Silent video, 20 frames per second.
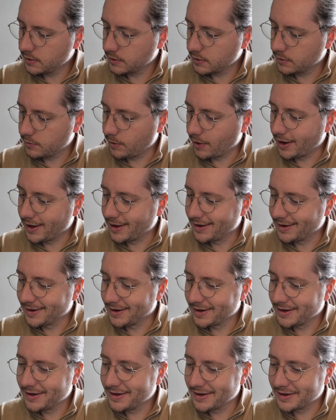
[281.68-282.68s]
quite
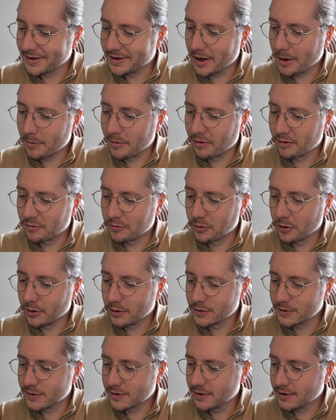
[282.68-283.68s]
a number of
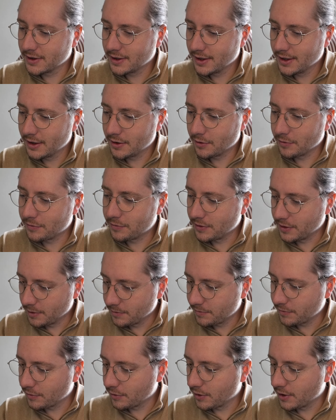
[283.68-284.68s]
rolls of film
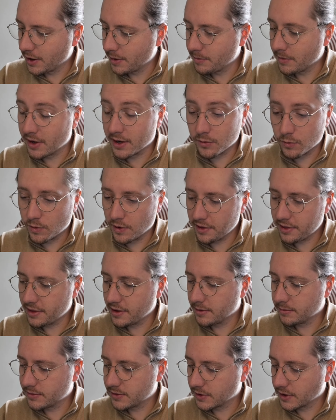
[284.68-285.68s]
for him and with
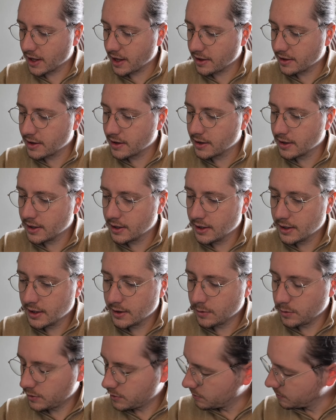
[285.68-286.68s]
him together,
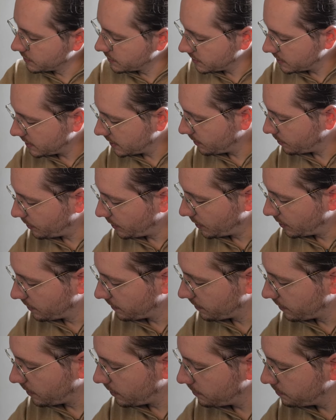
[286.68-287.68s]
which was
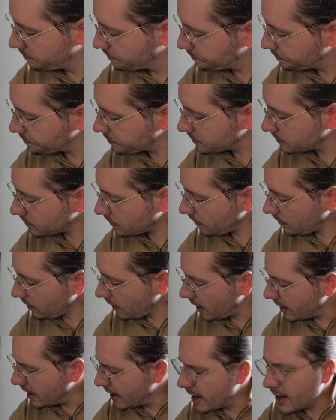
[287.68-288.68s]
beautiful.
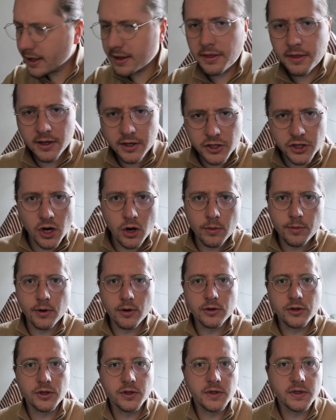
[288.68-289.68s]
And the
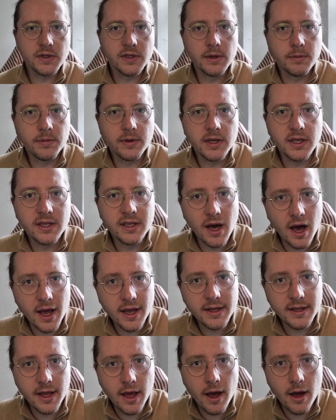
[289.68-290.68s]
Jobo just simply
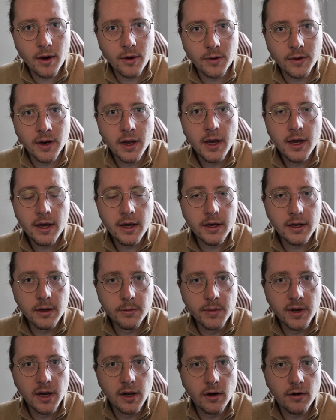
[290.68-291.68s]
died down in the
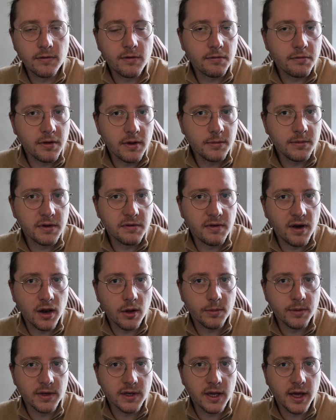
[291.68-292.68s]
middle of a film
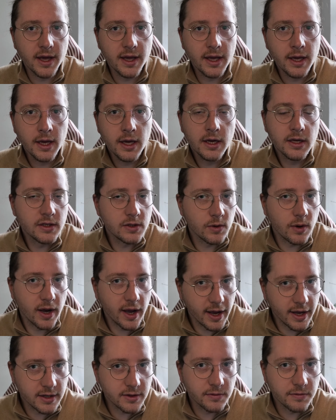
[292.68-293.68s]
developing day, so I
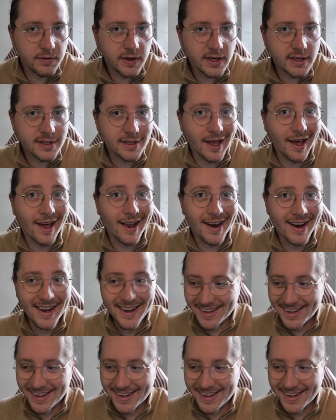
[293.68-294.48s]
had to fix that.